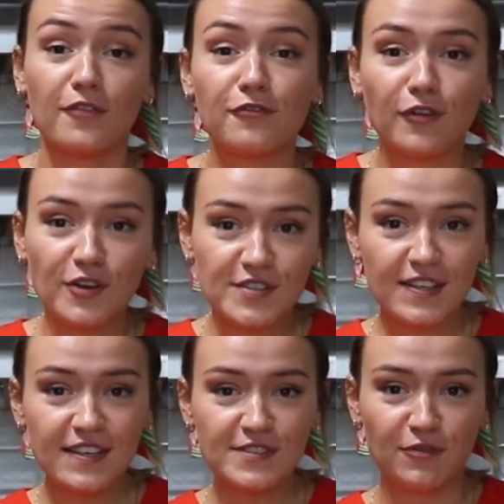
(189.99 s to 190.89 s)
first
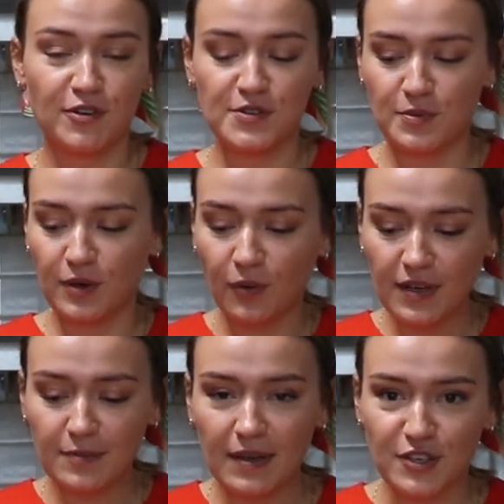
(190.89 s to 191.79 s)
things first, we're
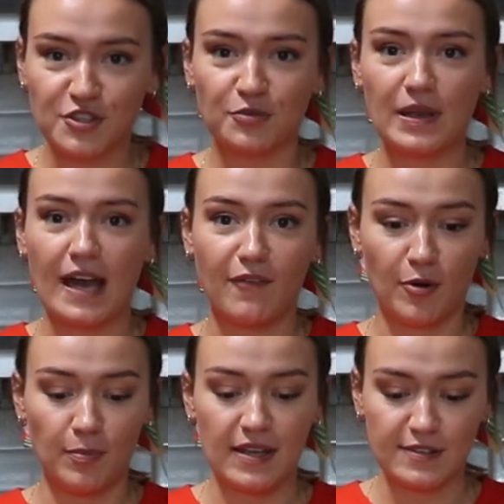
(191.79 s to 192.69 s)
going to make sure we have
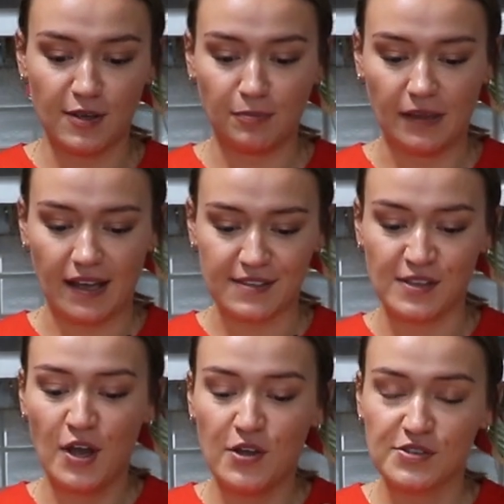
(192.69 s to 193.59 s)
our mise en place,
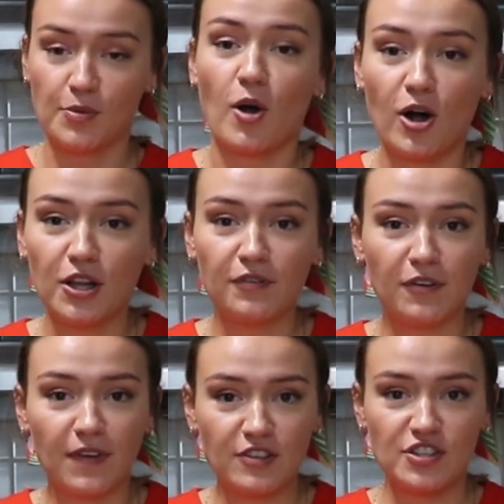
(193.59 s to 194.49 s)
so all of
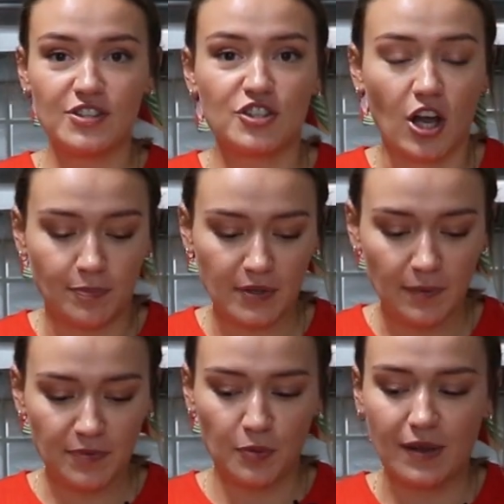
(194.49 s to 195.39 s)
our veggies chopped
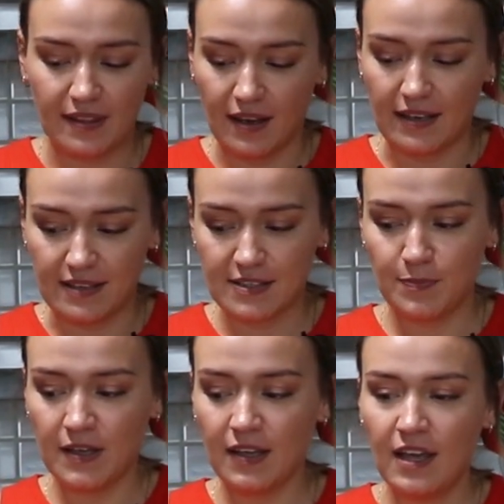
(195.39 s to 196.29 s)
up the way they need to
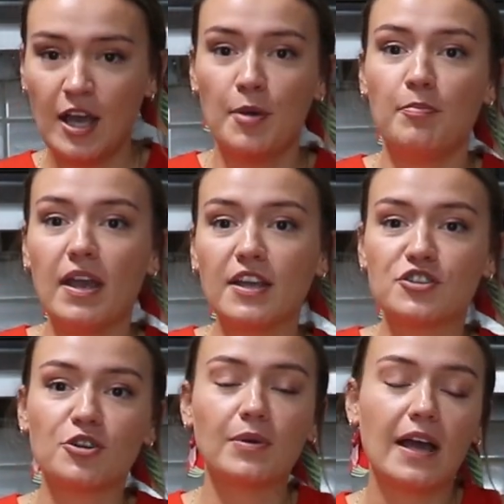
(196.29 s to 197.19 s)
be, making
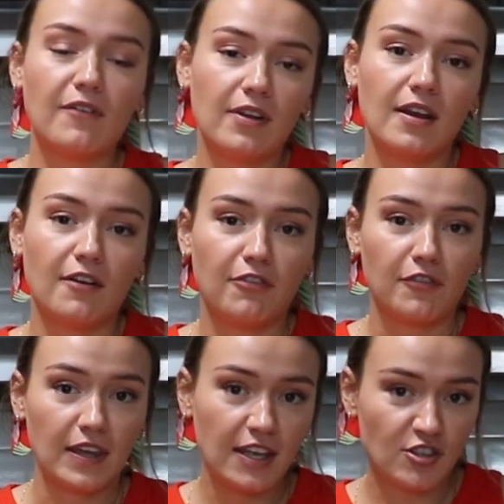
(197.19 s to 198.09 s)
sure we have enough of
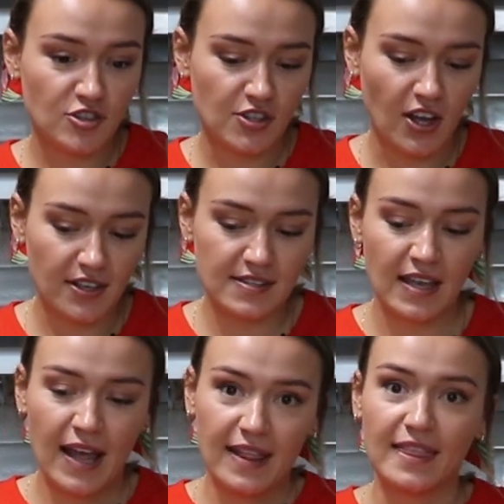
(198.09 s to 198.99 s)
each sauce.
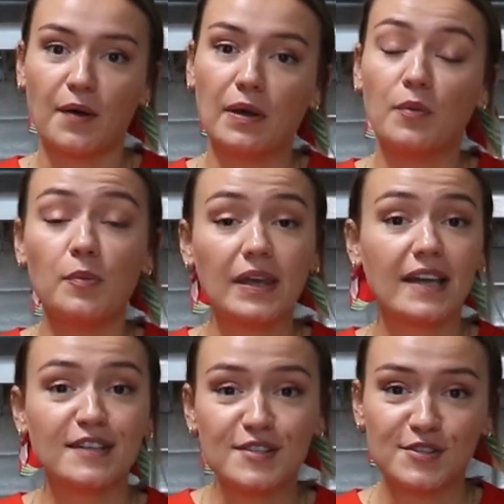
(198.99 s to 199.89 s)
That way when we
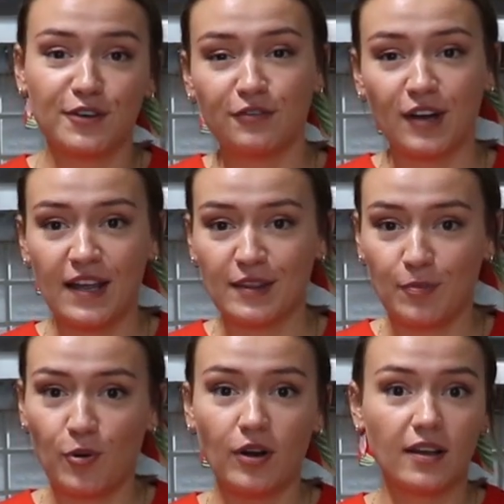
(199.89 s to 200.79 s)
get to stir frying the
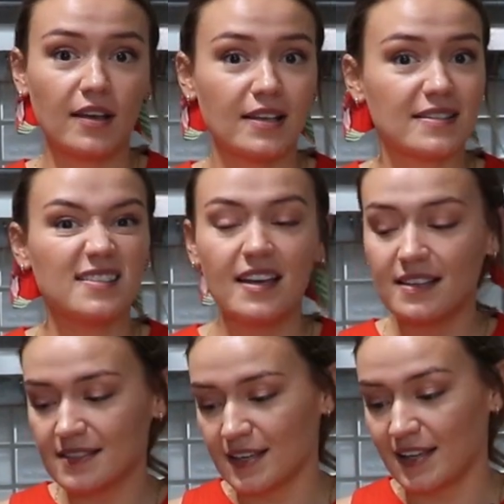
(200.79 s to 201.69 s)
pork, it's
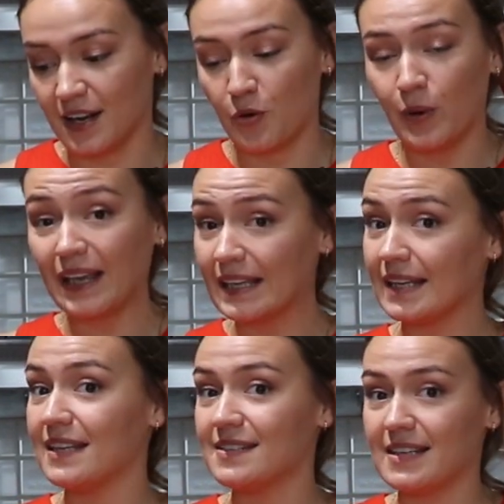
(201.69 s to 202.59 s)
nice and quick and
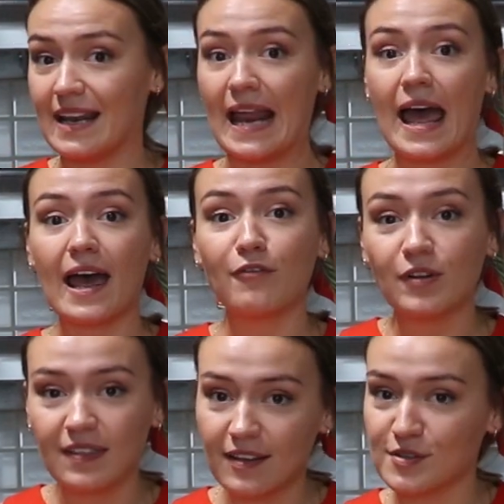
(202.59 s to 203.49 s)
easy, and
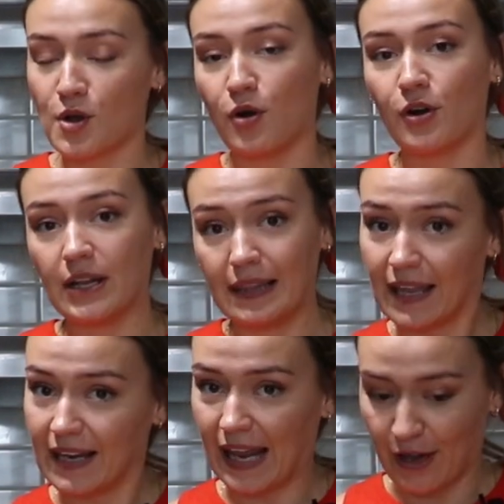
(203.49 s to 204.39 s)
everything is already
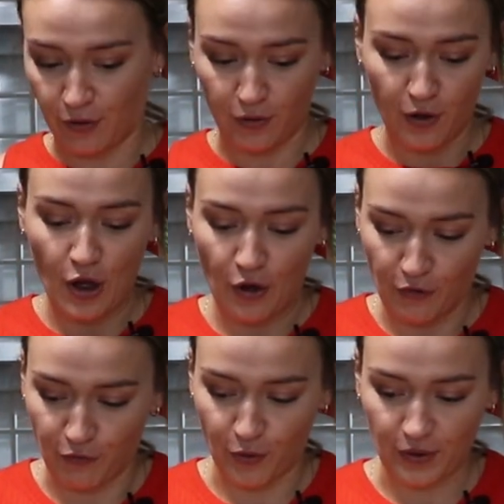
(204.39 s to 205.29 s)
laid out
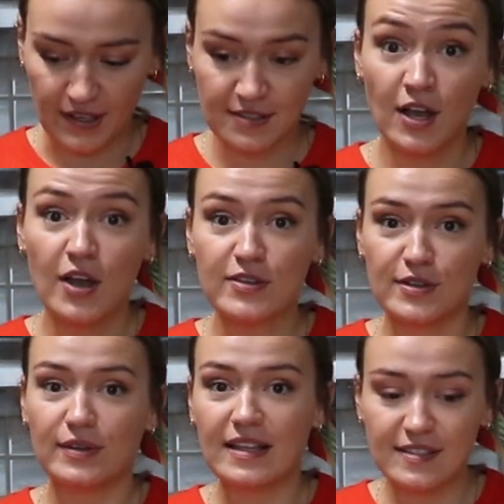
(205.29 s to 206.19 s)
for us.
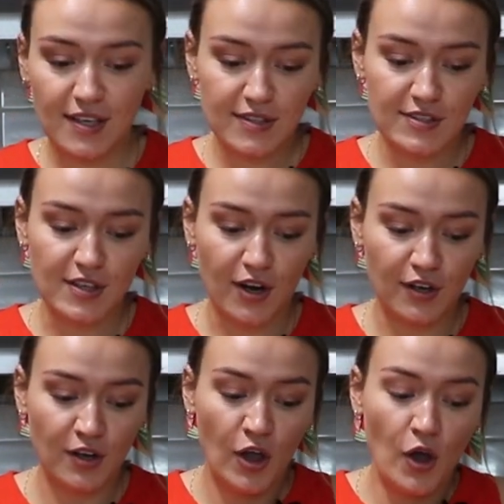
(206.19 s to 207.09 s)
So let's get
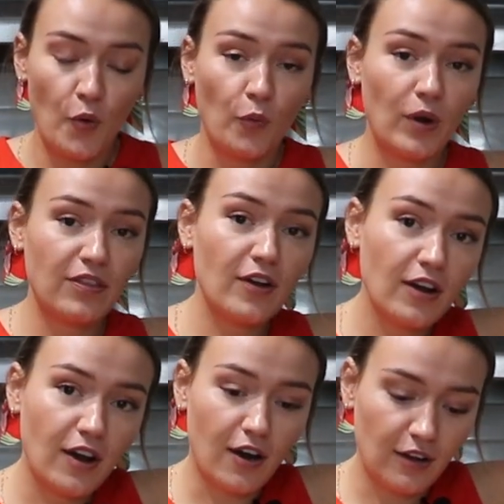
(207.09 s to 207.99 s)
started with
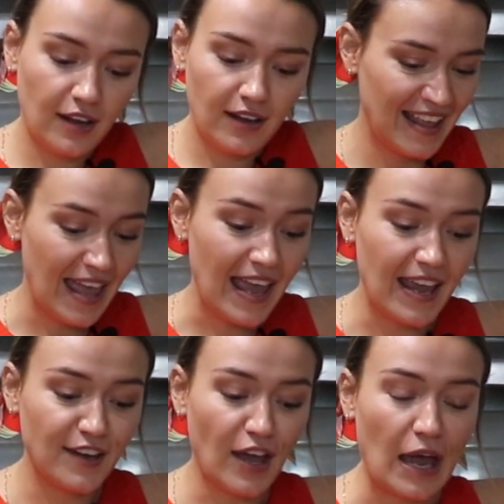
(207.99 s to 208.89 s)
our garlic
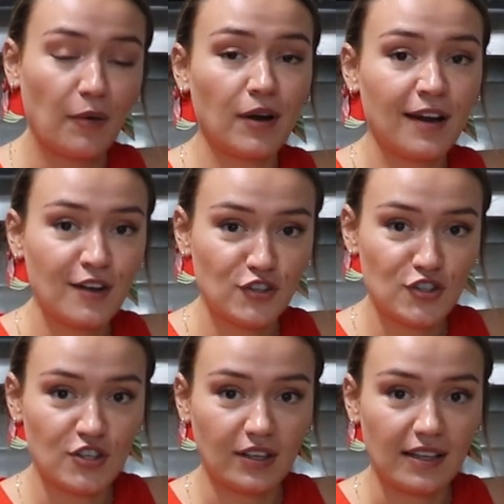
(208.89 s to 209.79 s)
and our
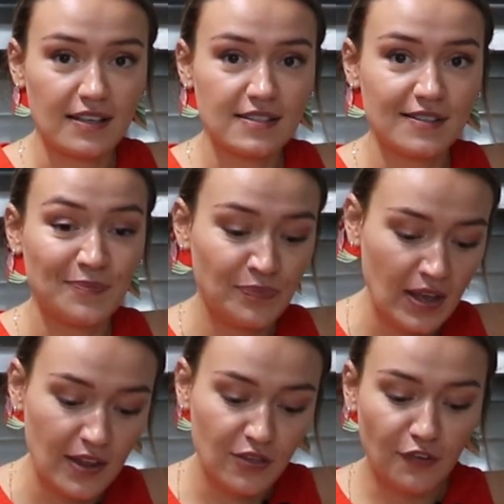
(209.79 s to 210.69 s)
chilies.
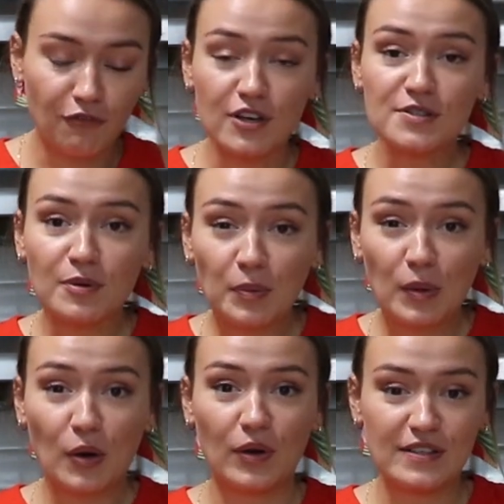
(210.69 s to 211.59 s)
The first one
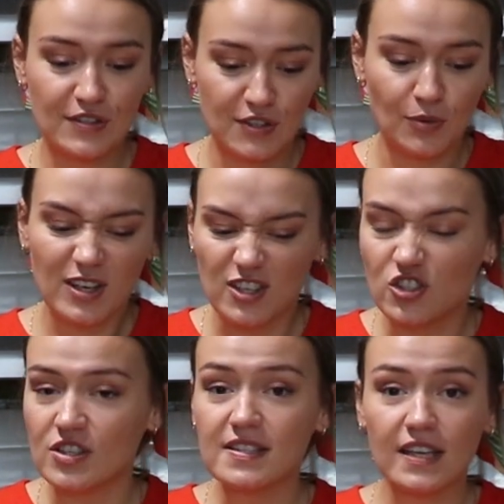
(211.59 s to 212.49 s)
we're going to do is
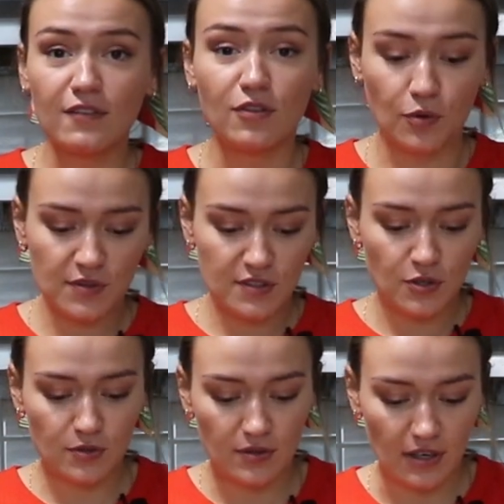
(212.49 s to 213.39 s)
just give those
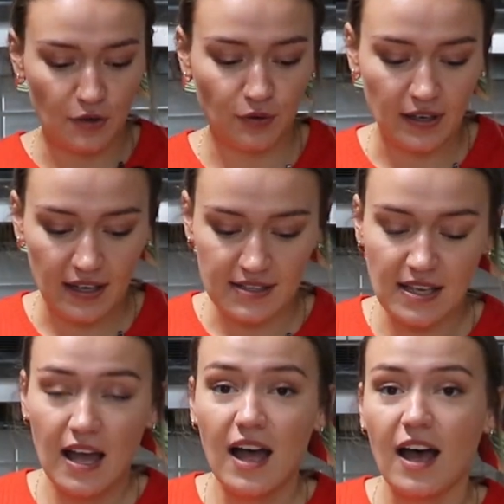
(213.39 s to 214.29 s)
2
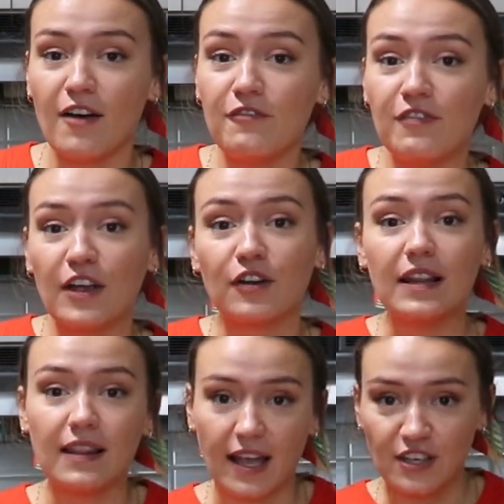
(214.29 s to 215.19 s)
ingredients a very
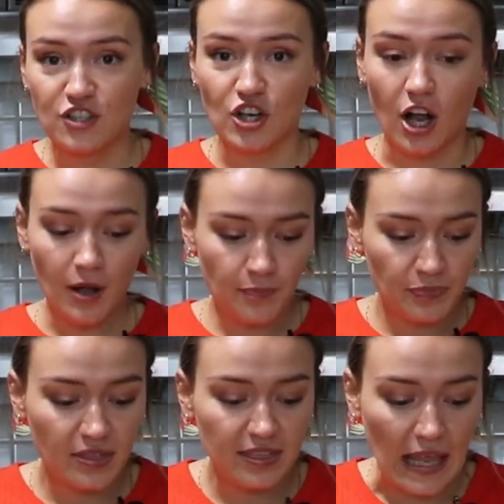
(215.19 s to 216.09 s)
light chop.
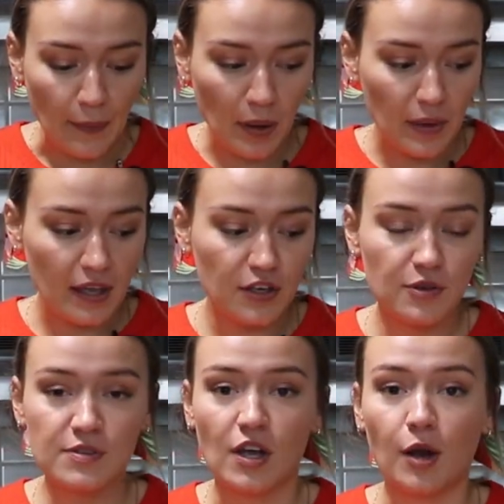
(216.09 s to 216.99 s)
That way we can
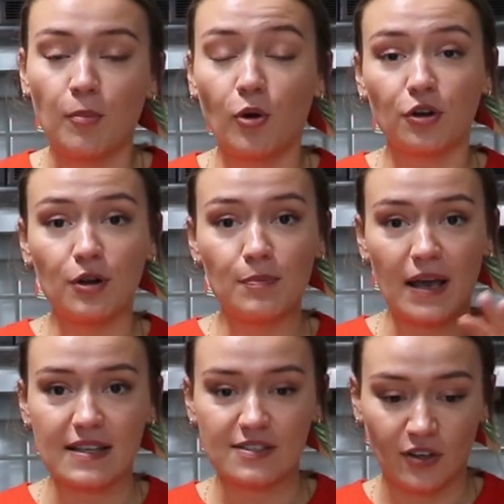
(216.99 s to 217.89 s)
use our mortar and
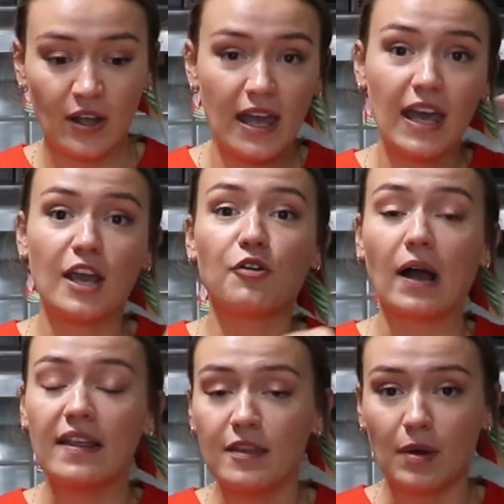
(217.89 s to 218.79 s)
pestle and
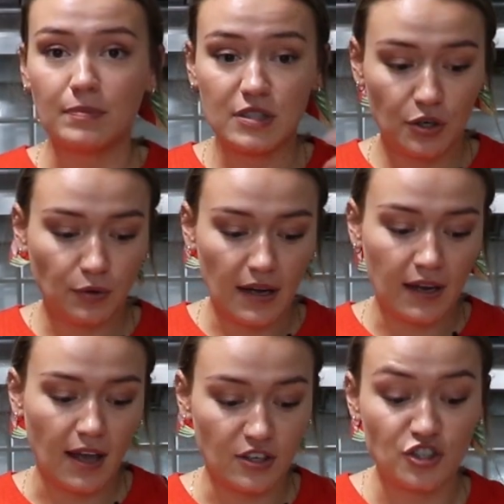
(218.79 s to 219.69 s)
grind them up to
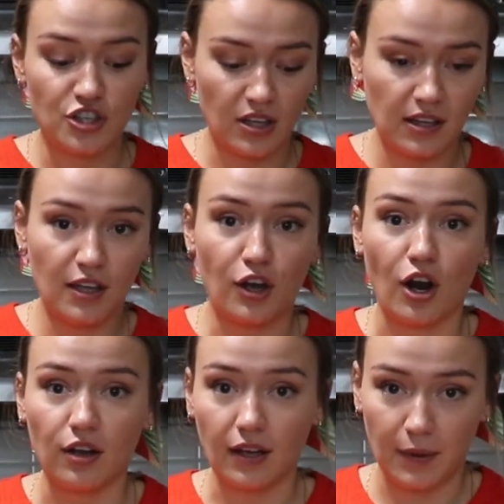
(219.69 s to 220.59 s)
create a chili
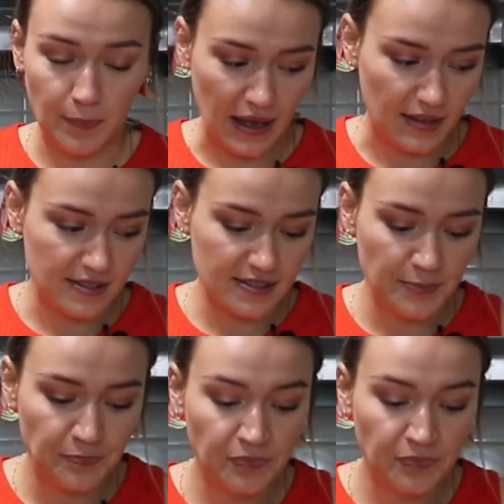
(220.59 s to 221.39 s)
garlic paste.